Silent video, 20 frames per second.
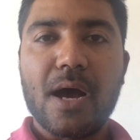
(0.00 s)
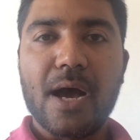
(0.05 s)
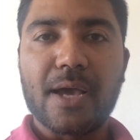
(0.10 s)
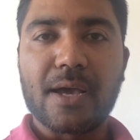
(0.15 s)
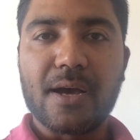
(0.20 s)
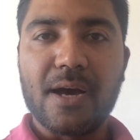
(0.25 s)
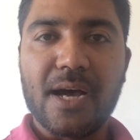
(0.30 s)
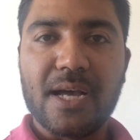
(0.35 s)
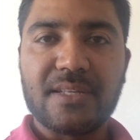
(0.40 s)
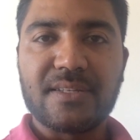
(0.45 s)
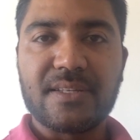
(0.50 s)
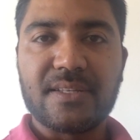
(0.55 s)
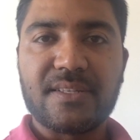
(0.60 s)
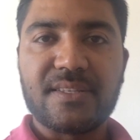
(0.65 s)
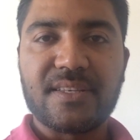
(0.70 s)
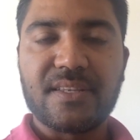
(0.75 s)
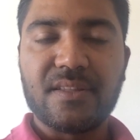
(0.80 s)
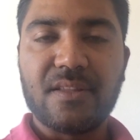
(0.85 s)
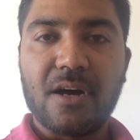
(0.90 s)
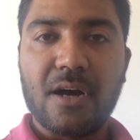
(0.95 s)
Hi guys,
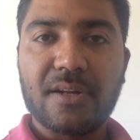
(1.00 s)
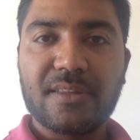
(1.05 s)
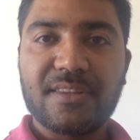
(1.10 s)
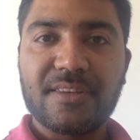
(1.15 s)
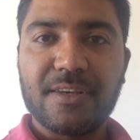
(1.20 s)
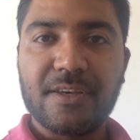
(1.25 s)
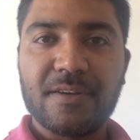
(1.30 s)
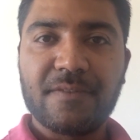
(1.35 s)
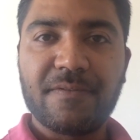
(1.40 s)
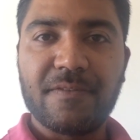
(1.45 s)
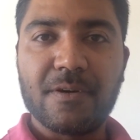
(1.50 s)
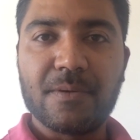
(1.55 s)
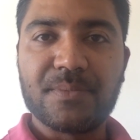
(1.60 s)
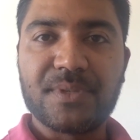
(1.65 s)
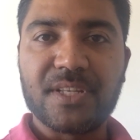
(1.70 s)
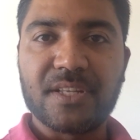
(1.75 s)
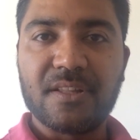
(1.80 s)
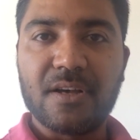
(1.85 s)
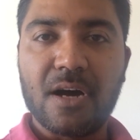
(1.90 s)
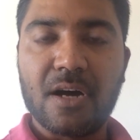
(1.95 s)
it's Siddharth here from
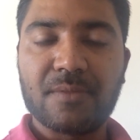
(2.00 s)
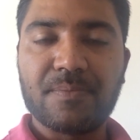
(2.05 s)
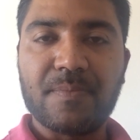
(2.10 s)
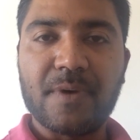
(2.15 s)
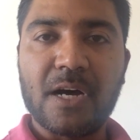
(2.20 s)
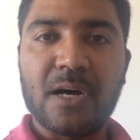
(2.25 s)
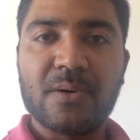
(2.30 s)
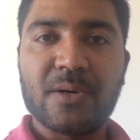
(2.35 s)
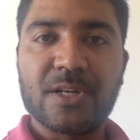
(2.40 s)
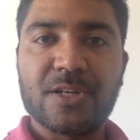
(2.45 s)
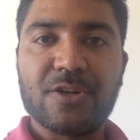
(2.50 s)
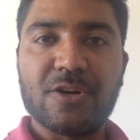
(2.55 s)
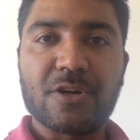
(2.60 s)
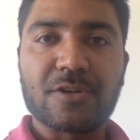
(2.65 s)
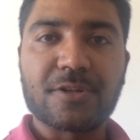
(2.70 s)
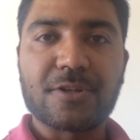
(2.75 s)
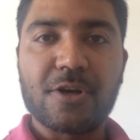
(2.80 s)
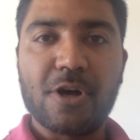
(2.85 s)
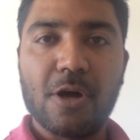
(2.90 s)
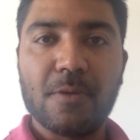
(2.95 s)

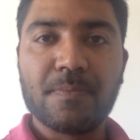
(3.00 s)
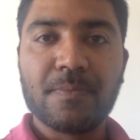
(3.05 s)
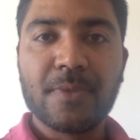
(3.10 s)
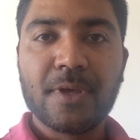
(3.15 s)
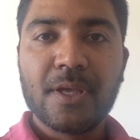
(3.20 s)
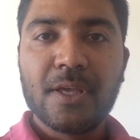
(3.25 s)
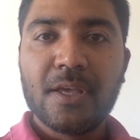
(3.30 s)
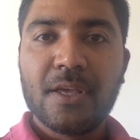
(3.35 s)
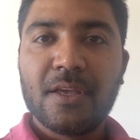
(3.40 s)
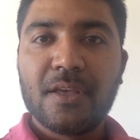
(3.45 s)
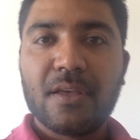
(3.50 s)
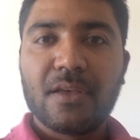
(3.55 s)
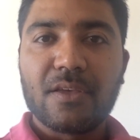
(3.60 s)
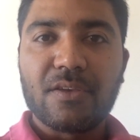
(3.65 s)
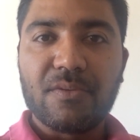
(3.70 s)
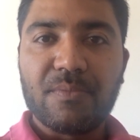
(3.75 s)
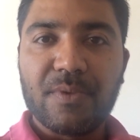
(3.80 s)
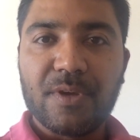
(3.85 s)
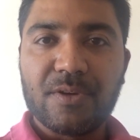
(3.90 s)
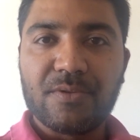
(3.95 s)
siddharthbawa.com.
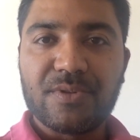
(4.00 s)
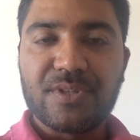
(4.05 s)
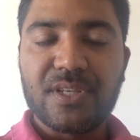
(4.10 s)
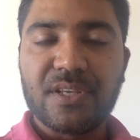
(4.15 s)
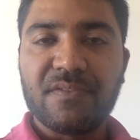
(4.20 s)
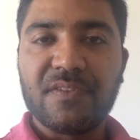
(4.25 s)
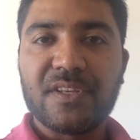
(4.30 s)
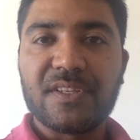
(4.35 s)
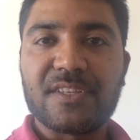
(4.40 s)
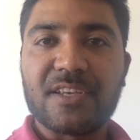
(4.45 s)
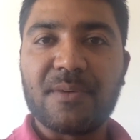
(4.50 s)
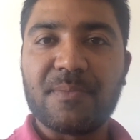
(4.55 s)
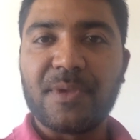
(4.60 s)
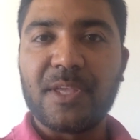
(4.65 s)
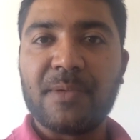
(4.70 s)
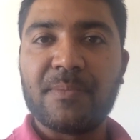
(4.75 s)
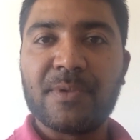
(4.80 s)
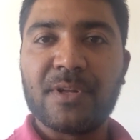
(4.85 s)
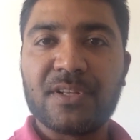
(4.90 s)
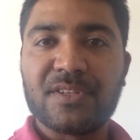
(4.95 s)
You've been receiving some
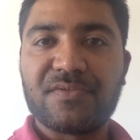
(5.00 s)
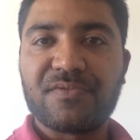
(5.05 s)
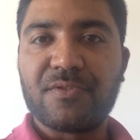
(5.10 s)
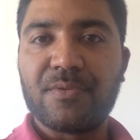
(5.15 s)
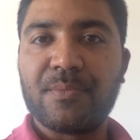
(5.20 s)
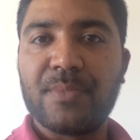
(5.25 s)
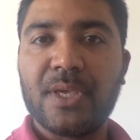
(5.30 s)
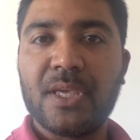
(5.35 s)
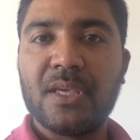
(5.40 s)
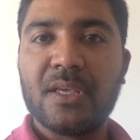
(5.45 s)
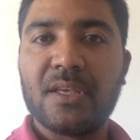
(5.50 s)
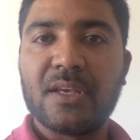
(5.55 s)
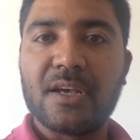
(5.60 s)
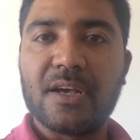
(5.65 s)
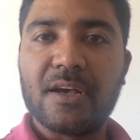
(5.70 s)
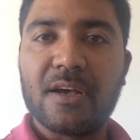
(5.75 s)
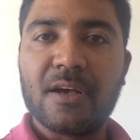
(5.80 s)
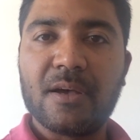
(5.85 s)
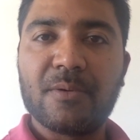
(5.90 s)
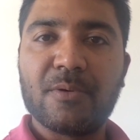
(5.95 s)
emails from me
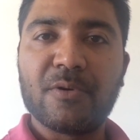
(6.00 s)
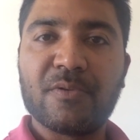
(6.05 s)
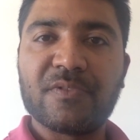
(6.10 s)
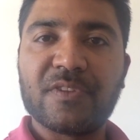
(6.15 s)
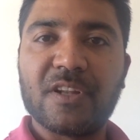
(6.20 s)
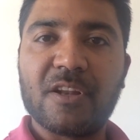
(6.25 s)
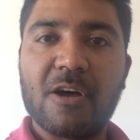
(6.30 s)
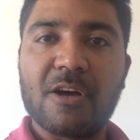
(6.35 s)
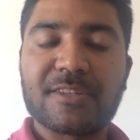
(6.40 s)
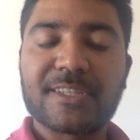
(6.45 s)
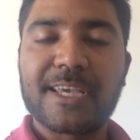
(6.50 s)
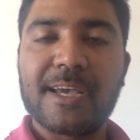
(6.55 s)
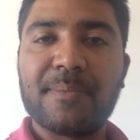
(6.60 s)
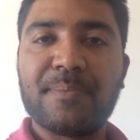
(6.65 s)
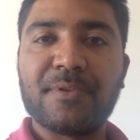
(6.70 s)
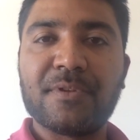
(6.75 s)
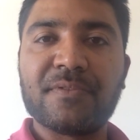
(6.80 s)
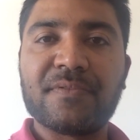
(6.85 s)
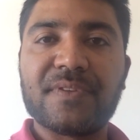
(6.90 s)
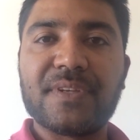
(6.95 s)
uh, over the last
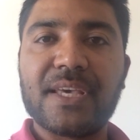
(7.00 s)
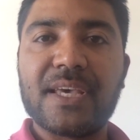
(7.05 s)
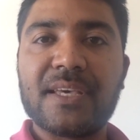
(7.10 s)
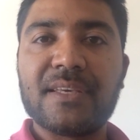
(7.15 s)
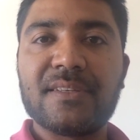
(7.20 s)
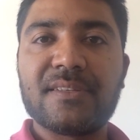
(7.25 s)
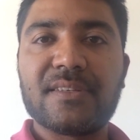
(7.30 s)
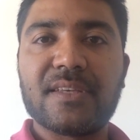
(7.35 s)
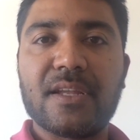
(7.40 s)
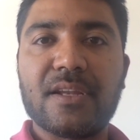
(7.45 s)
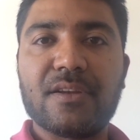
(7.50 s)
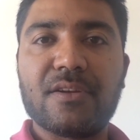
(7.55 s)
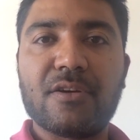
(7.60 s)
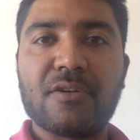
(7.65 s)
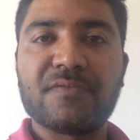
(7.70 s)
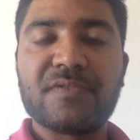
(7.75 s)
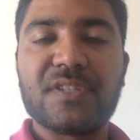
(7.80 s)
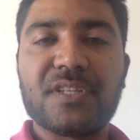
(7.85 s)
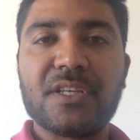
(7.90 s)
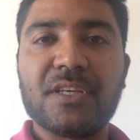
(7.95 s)
couple of days, and
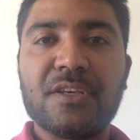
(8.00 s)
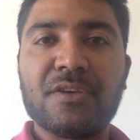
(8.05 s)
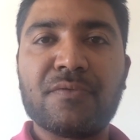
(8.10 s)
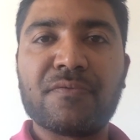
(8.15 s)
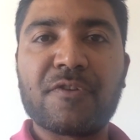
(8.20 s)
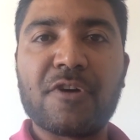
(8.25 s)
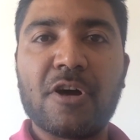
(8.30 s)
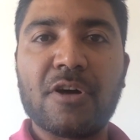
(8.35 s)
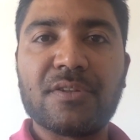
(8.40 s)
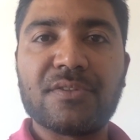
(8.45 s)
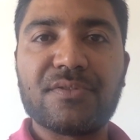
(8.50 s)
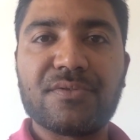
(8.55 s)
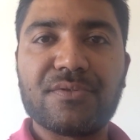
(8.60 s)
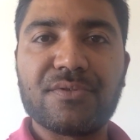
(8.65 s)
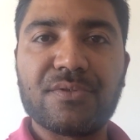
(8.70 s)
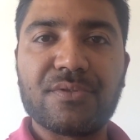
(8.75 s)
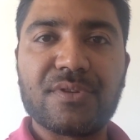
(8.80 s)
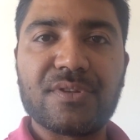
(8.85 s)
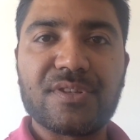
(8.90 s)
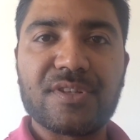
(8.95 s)
obviously, you've gone
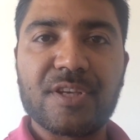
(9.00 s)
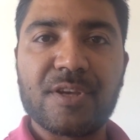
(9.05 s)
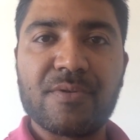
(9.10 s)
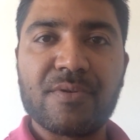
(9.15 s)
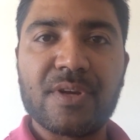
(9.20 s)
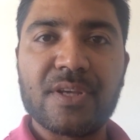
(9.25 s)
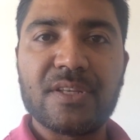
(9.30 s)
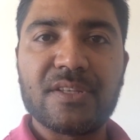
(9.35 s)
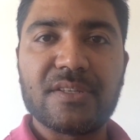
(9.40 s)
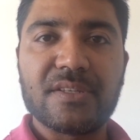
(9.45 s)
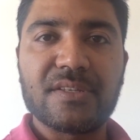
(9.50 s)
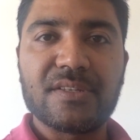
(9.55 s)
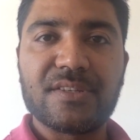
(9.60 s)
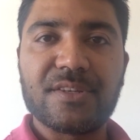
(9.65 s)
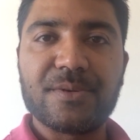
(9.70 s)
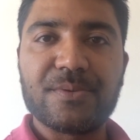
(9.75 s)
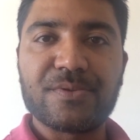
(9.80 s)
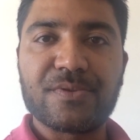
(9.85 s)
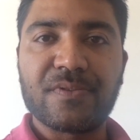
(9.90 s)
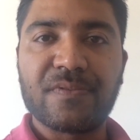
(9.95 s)
through the series in
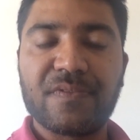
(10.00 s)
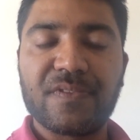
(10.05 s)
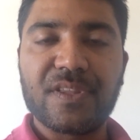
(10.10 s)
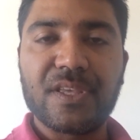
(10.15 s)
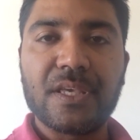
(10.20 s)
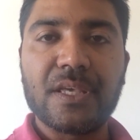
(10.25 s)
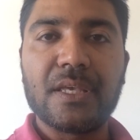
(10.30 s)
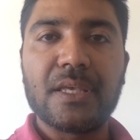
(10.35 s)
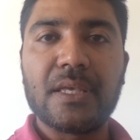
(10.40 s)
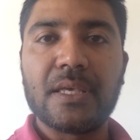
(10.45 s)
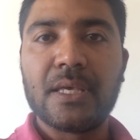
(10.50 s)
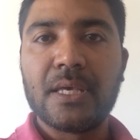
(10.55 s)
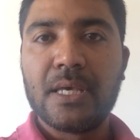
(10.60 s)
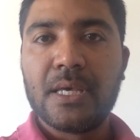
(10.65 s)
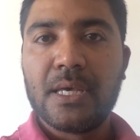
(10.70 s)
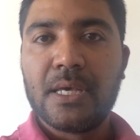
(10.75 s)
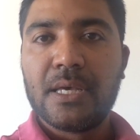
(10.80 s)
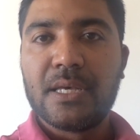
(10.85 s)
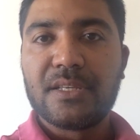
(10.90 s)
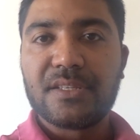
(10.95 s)
terms of the
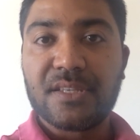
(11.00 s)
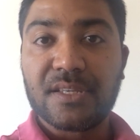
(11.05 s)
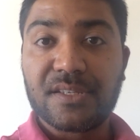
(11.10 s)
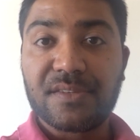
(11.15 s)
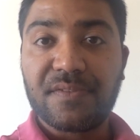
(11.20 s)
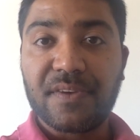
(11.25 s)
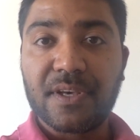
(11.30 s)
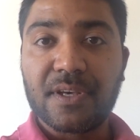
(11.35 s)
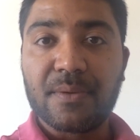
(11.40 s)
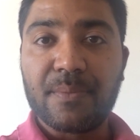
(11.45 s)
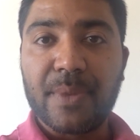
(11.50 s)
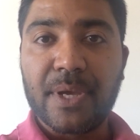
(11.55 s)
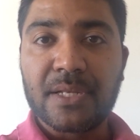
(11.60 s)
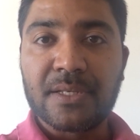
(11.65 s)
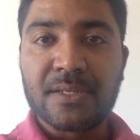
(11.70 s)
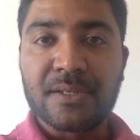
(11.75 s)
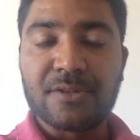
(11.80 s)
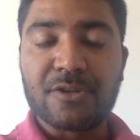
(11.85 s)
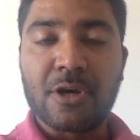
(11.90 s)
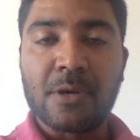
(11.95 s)
six figure
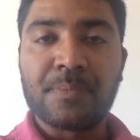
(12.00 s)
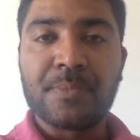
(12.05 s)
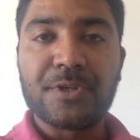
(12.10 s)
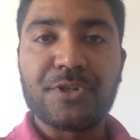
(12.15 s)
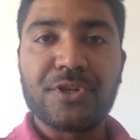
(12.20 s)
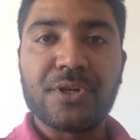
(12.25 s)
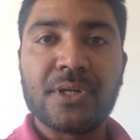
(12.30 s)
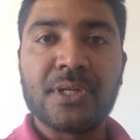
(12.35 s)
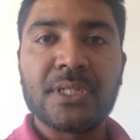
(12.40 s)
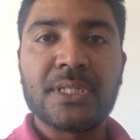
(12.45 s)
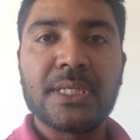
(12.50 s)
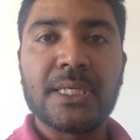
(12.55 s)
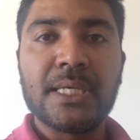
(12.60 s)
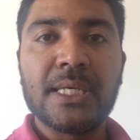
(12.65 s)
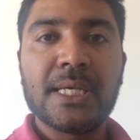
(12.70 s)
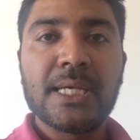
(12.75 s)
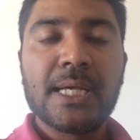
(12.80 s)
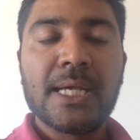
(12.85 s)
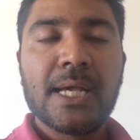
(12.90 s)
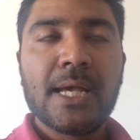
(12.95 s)
mentors
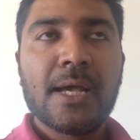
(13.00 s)
opportunity.